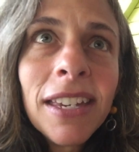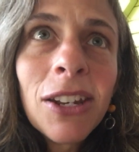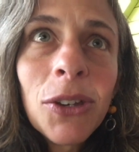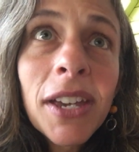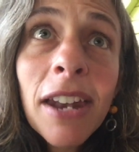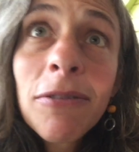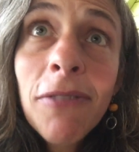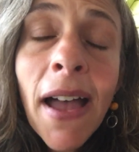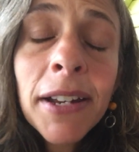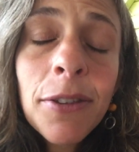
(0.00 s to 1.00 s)
you got to
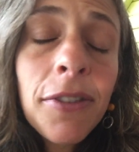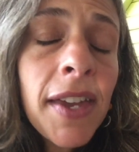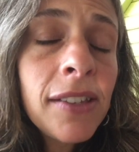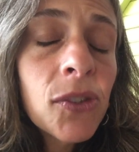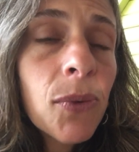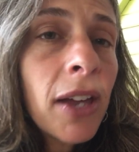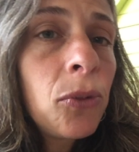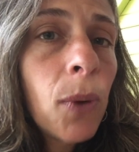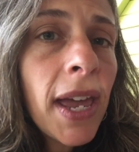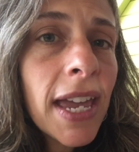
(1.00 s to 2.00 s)
find things right
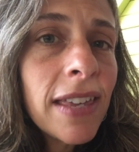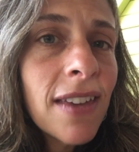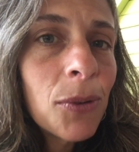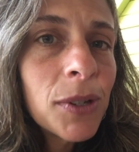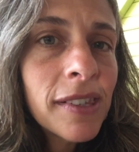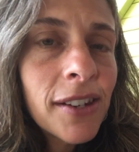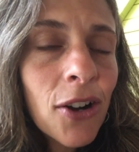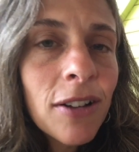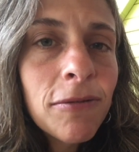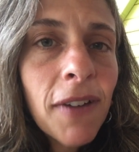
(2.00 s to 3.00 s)
away that will
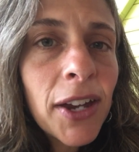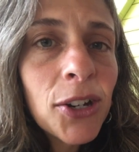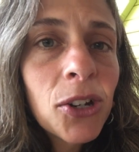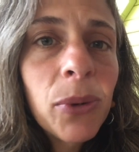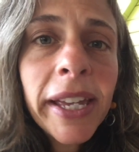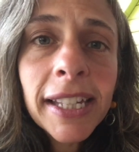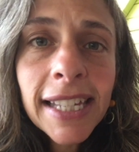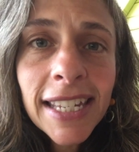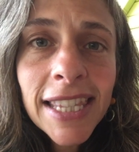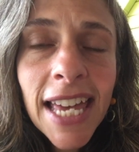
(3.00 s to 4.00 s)
start a fire
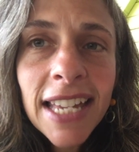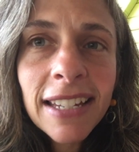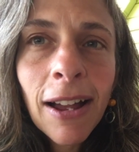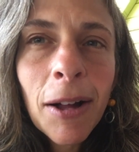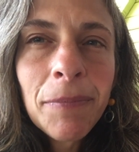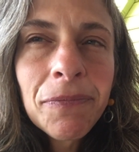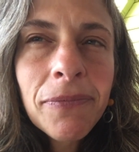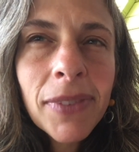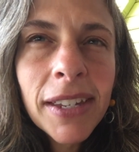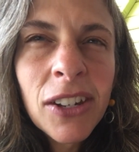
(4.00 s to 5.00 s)
quickly. That,
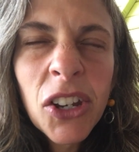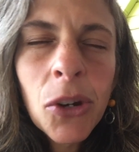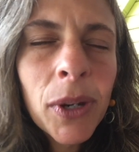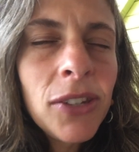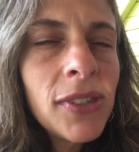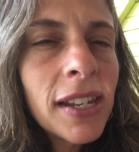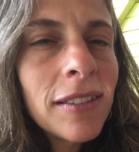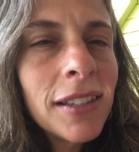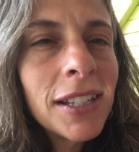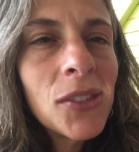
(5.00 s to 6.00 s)
you don't want to use
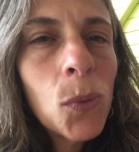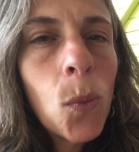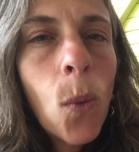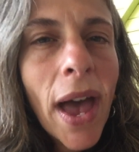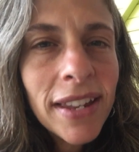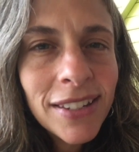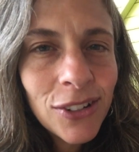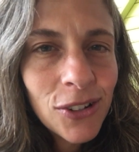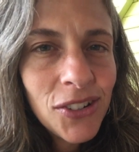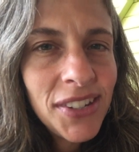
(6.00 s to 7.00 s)
anything that's wet
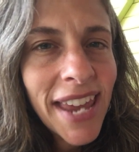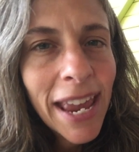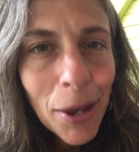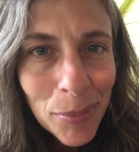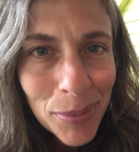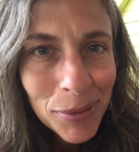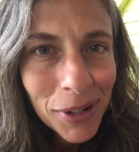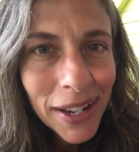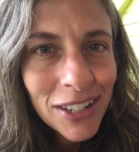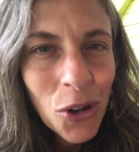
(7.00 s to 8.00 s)
or damp,
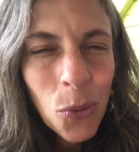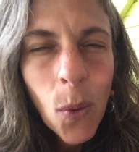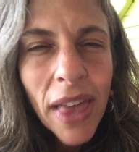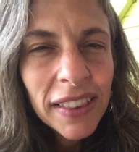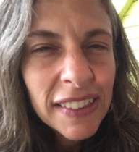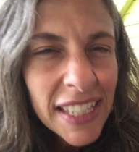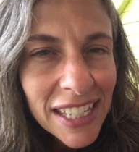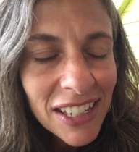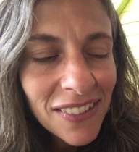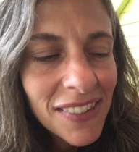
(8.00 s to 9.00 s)
right? No wet
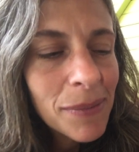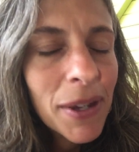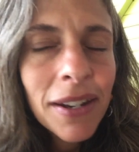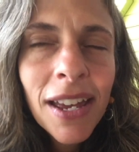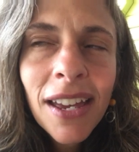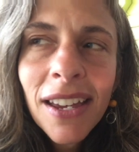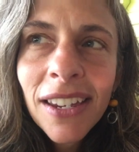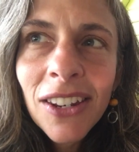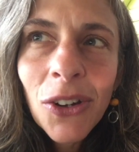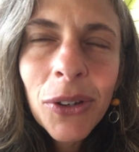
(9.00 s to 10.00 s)
leaves. But,
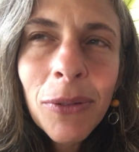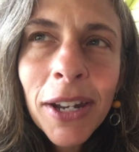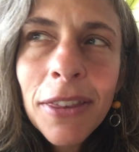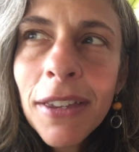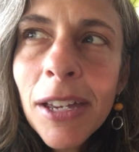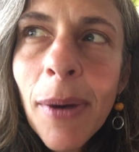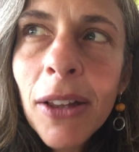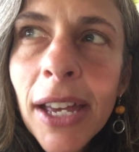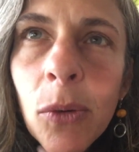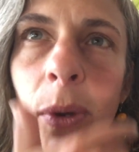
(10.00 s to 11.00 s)
you want to think about,
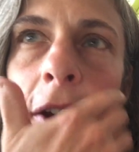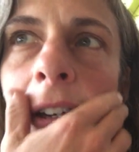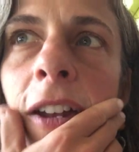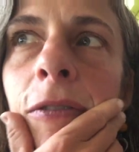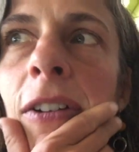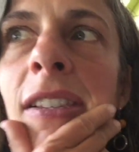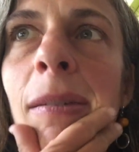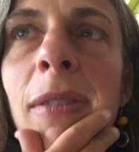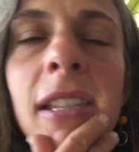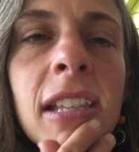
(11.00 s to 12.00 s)
like, where could I find
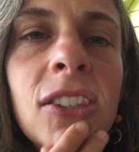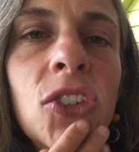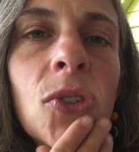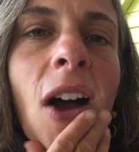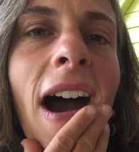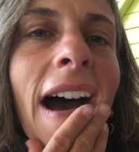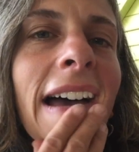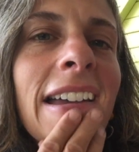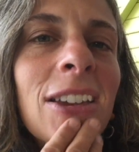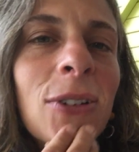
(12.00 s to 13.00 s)
something that's
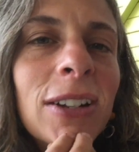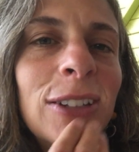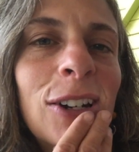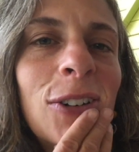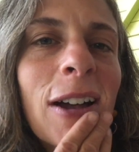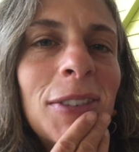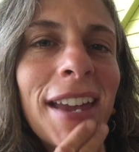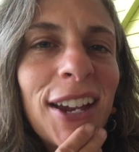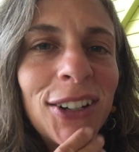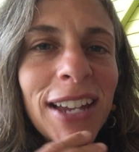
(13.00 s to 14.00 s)
dry? You want to look around
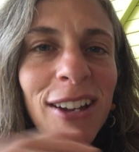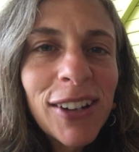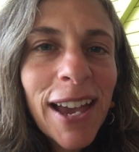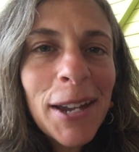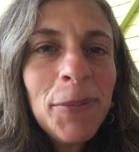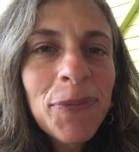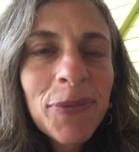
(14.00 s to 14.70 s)
the area, okay?